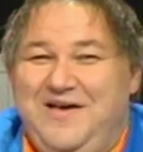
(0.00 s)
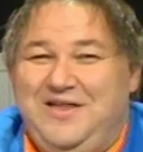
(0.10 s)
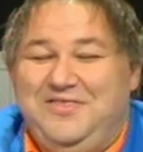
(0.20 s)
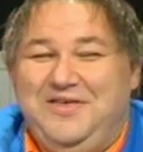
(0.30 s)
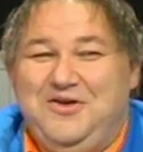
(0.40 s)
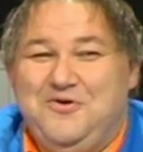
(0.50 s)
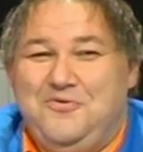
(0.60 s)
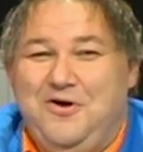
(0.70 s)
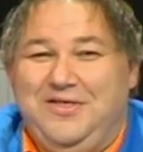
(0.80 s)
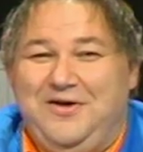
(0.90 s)
Val, I think you're
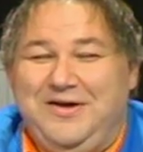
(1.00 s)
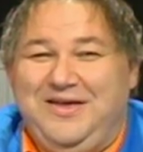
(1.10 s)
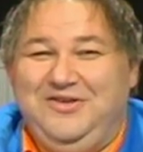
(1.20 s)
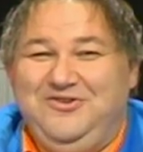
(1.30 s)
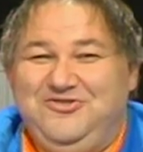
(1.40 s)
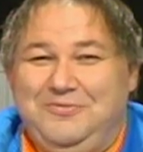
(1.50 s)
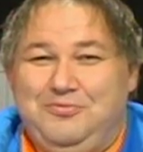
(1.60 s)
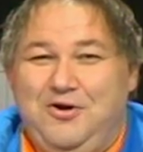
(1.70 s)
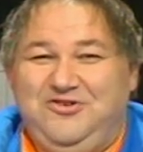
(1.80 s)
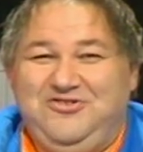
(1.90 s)
wrong there. I reckon you should
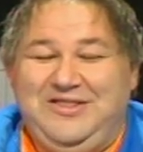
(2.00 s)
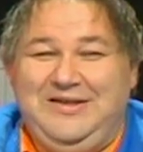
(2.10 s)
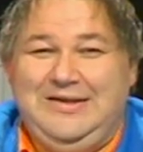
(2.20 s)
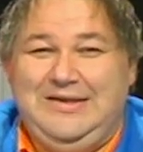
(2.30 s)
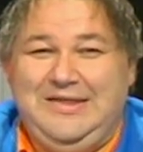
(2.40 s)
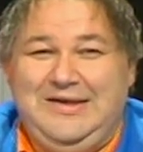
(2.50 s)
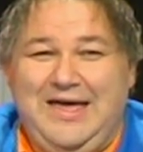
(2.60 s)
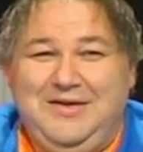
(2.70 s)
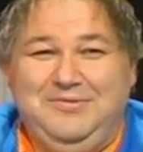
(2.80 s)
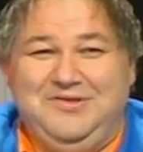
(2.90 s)
approach the
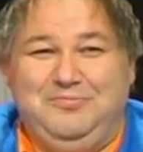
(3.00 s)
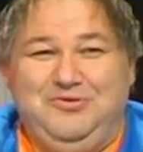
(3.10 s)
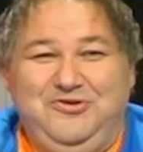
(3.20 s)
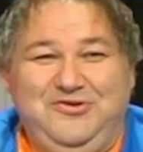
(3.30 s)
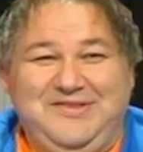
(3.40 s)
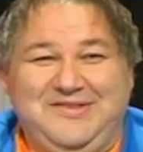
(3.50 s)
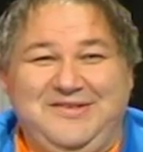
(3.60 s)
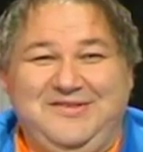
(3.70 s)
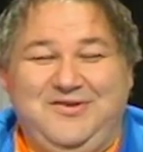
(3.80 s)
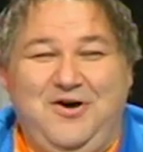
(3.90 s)
Neighbours producers,
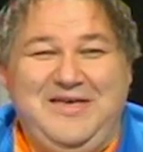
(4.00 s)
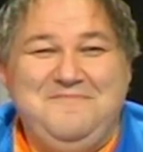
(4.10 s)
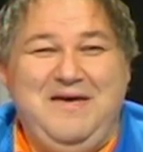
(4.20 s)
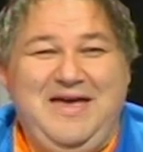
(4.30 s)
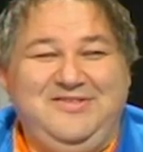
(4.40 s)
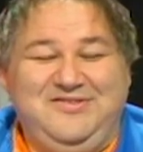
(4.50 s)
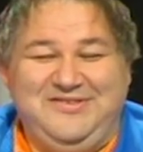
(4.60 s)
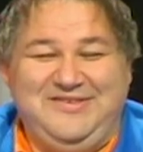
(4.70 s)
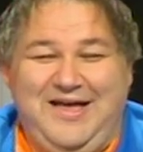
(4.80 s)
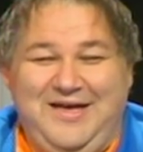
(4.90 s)
because Colette Mann's
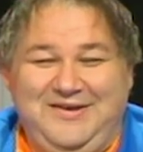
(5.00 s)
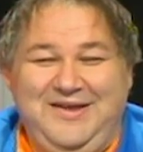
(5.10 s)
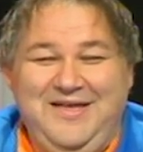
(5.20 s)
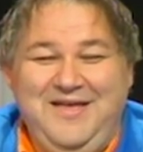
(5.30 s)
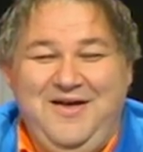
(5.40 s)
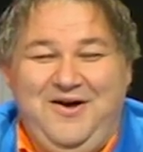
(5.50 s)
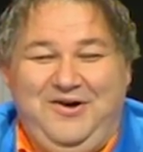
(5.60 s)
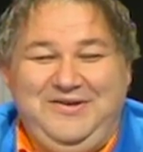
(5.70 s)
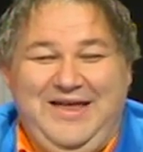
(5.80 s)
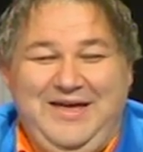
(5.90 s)
just started
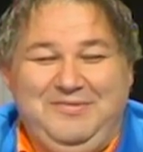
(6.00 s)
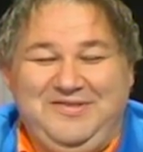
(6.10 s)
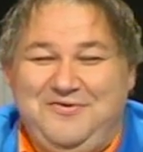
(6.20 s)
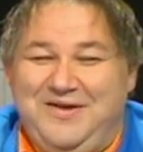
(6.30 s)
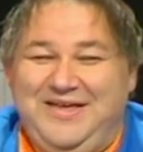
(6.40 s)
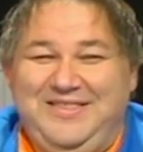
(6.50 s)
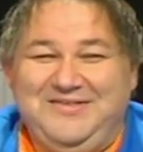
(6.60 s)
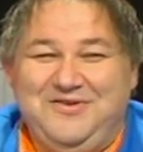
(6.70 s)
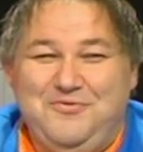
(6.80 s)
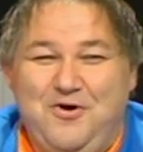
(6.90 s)
on Neighbours. I reckon
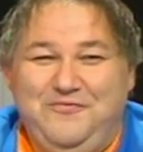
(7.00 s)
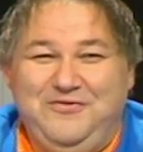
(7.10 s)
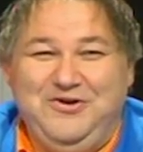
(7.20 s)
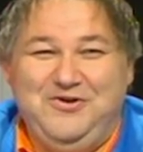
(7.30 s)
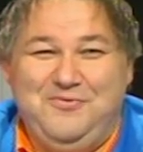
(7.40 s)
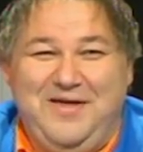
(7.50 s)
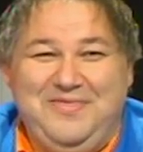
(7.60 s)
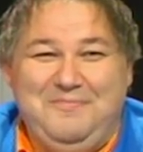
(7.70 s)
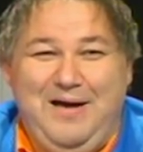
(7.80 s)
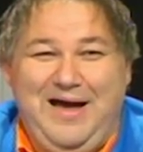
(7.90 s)
there's a role for you to run
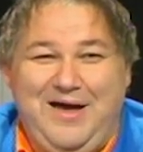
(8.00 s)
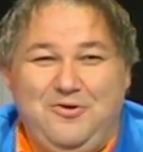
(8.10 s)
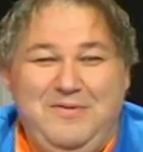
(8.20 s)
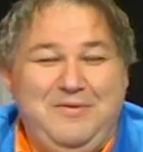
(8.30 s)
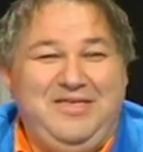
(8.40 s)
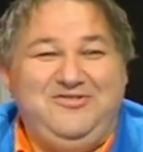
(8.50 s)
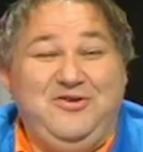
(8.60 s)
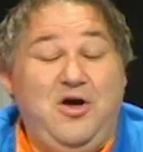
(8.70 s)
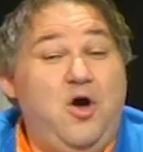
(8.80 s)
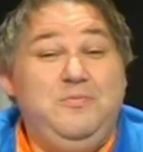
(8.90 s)
the bar, or maybe they
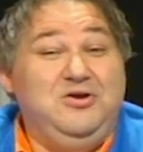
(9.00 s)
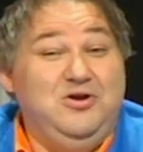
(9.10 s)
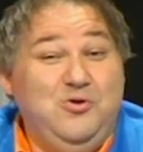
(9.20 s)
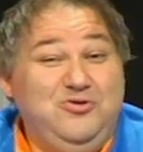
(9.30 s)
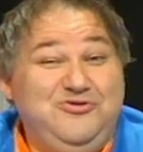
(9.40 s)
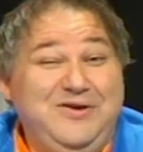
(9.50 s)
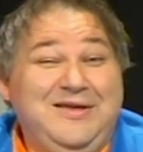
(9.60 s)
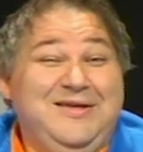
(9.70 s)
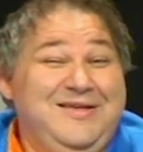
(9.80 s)
should open a laundry.